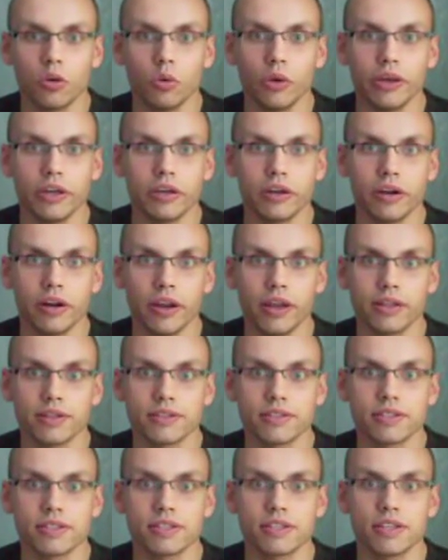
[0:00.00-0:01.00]
quicker
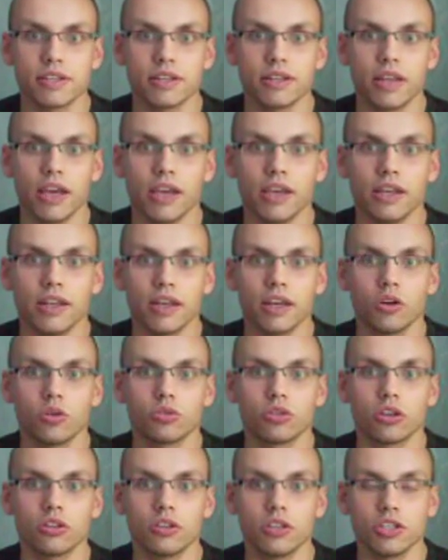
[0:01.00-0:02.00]
and stay in a
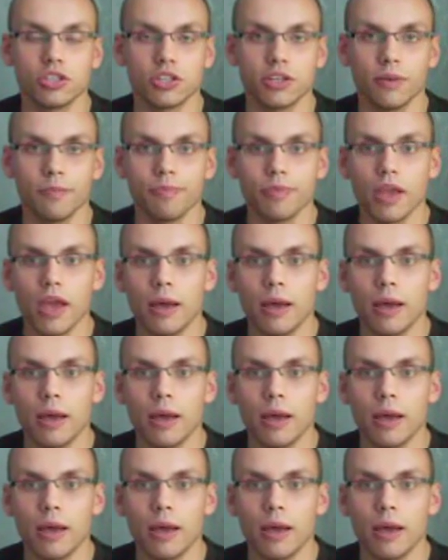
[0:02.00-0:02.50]
good condition.